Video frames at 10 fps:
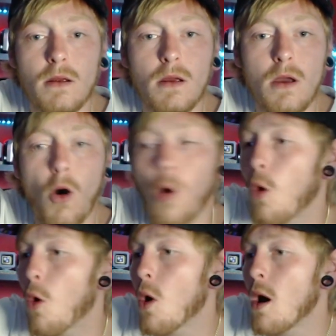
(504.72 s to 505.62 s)

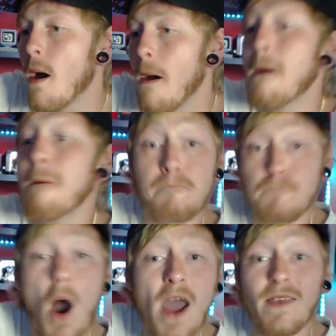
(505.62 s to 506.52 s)
Or
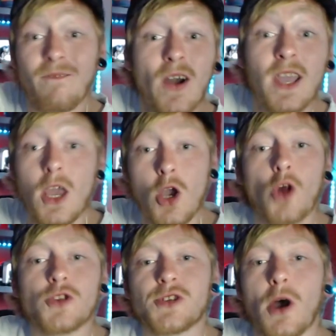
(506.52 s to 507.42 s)
buy the fucking
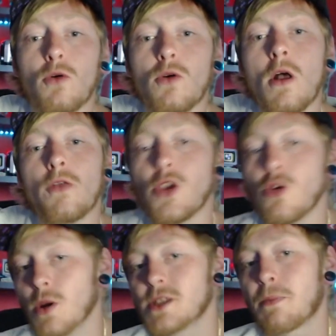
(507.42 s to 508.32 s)
console that you
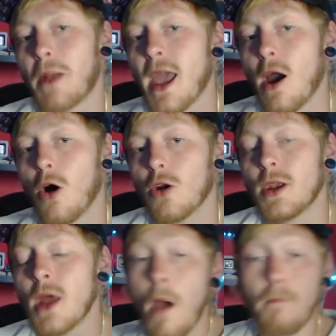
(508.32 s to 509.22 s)
want to play it on.
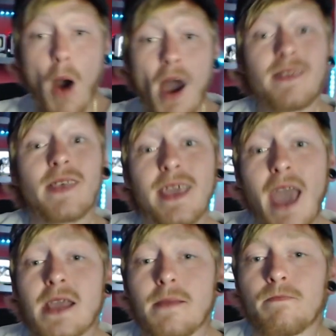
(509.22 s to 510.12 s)
Buy the
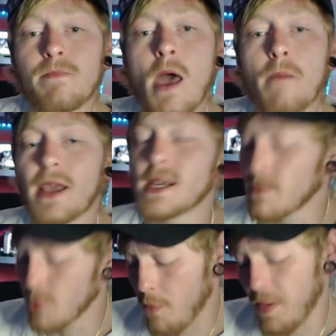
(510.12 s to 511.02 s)
game, because I'm
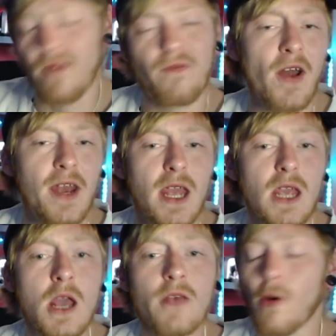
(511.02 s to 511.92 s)
not being funny.
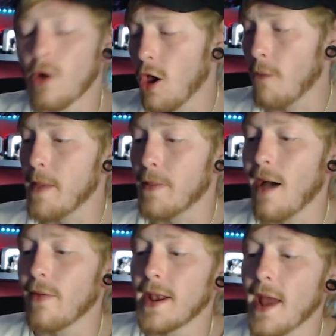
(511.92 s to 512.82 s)
There are a lot of people
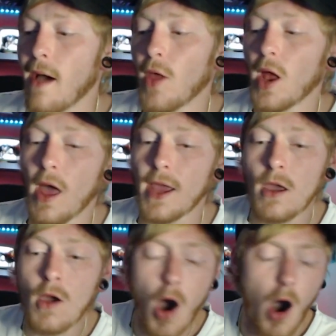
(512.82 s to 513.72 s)
out there now that are like,
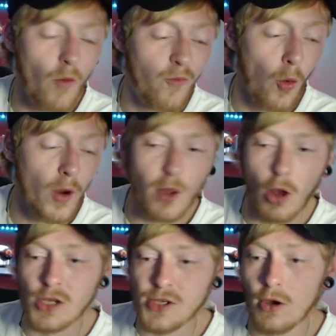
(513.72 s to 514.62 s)
oh,
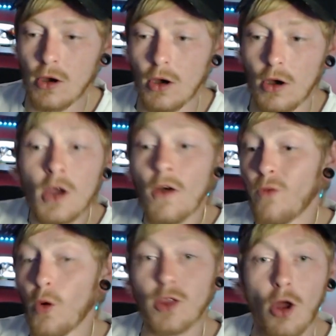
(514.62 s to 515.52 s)
$40, oh,
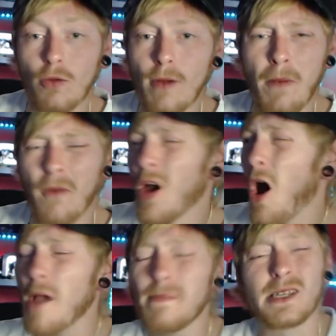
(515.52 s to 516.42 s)
$40 ripoff.
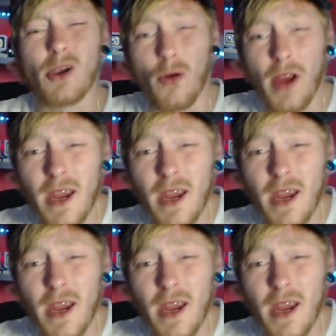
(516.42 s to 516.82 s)
I'm sorry.